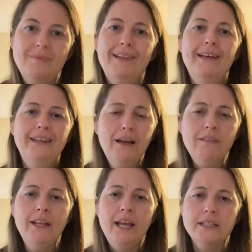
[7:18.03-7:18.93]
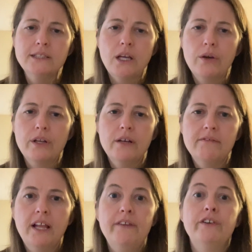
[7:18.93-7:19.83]
definitely has a coconut
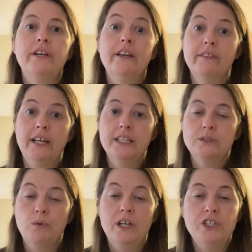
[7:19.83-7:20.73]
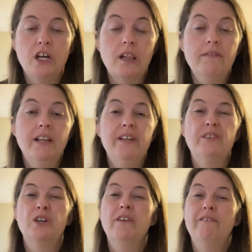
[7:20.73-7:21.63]
flavor, definitely has a white chocolate
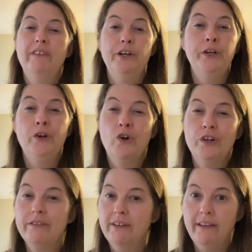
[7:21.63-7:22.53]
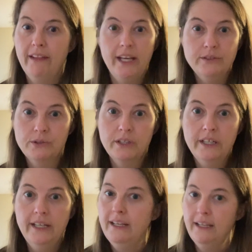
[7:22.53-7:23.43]
flavor. Very hard to find
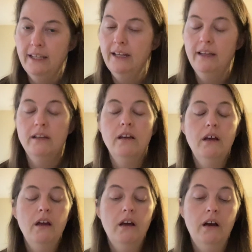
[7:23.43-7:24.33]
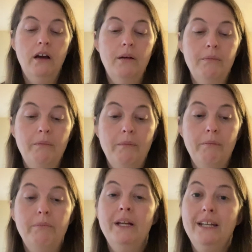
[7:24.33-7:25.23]
hazelnut in it,
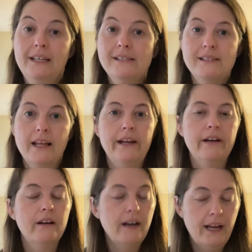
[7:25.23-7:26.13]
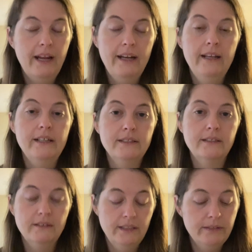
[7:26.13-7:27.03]
but it is there and it is
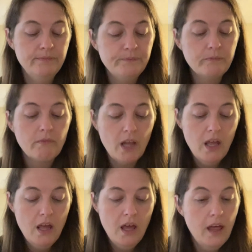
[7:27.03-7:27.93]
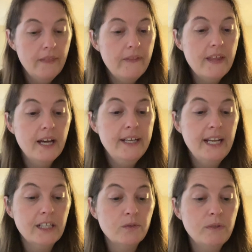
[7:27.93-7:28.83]
good. The
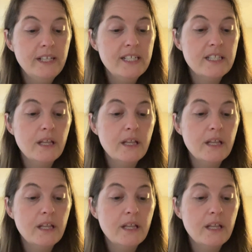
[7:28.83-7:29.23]
next one is the